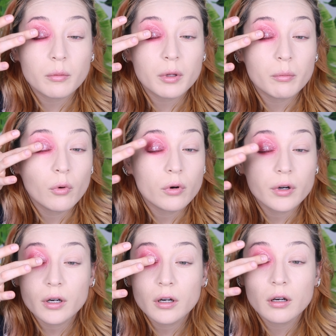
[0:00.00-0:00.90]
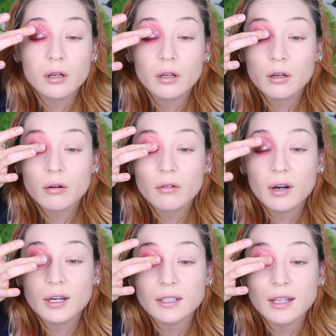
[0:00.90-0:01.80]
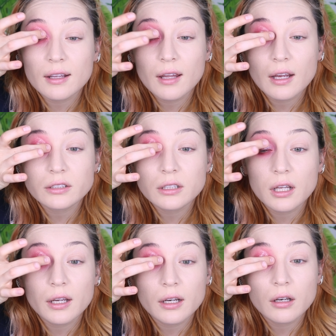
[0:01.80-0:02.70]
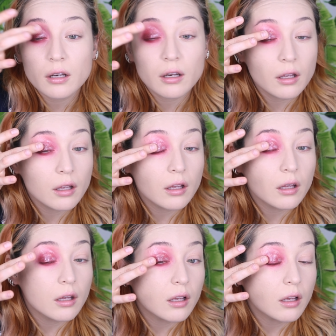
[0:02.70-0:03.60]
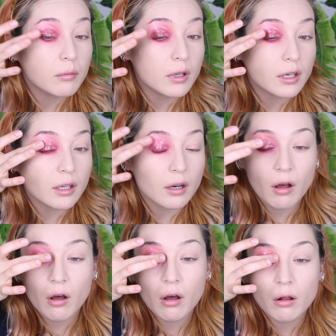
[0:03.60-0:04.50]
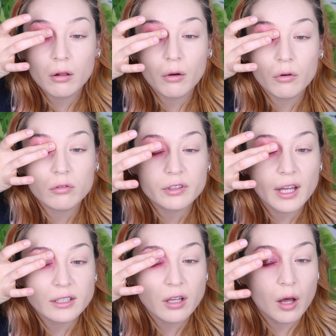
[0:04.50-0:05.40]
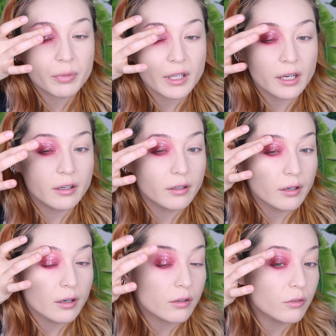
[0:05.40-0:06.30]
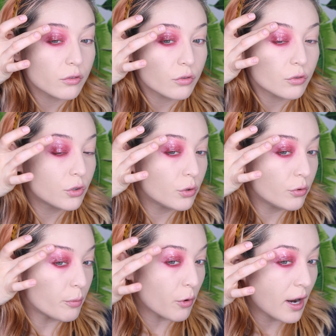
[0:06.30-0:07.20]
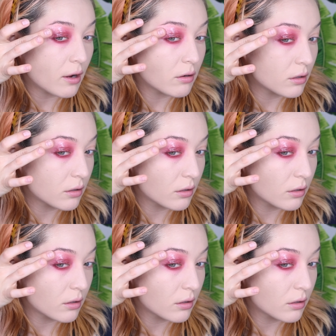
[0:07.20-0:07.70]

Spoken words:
a bit more, right at that lash line. I'm getting it all over that top lid to the brow.